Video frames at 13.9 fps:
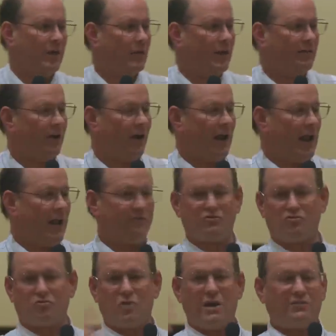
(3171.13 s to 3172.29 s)
then they're
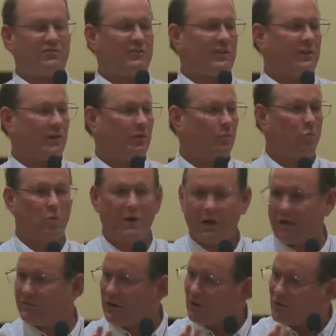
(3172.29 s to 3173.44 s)
half-dressed, and they're, we,
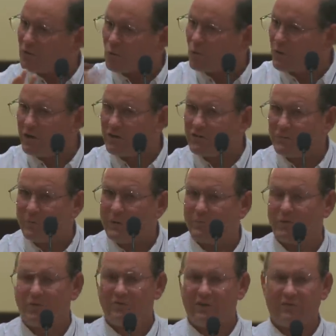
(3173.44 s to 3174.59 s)
they're the weirdest
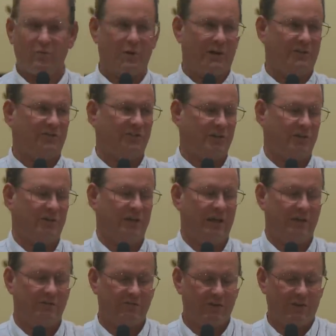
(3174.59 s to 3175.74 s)
people you've ever want to see in your life.